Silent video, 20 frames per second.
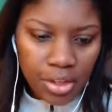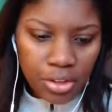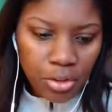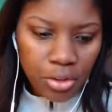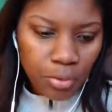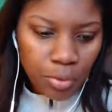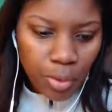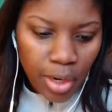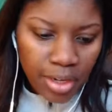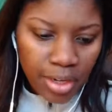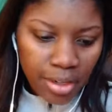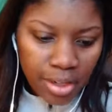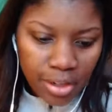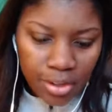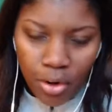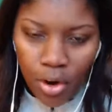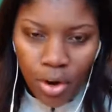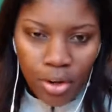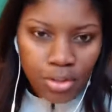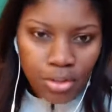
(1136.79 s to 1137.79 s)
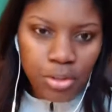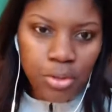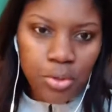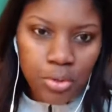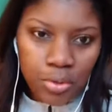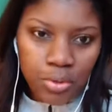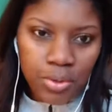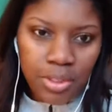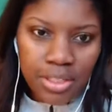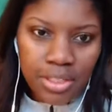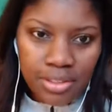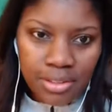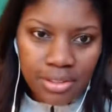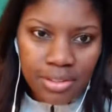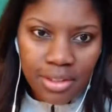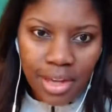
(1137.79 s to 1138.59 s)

You're right. A cartoon is